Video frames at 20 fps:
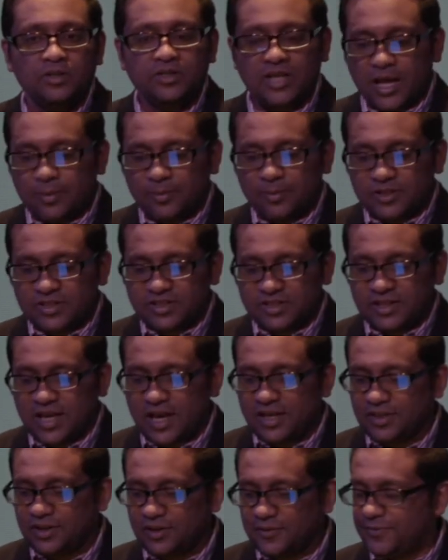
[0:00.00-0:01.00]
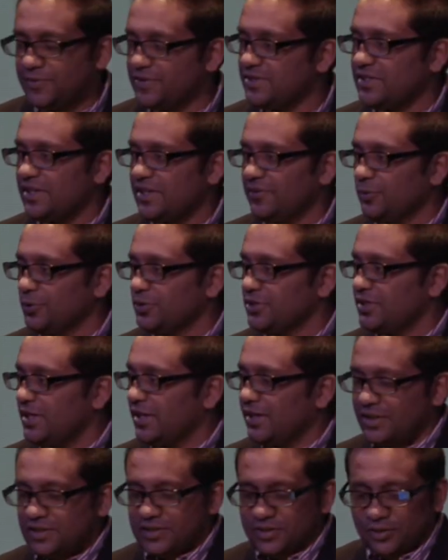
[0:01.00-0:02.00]
Simon sat there for several
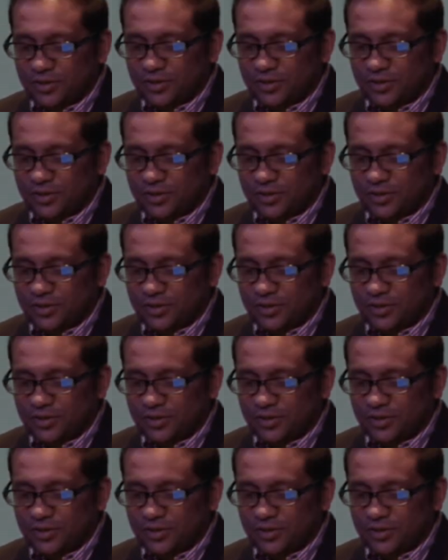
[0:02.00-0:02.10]
seconds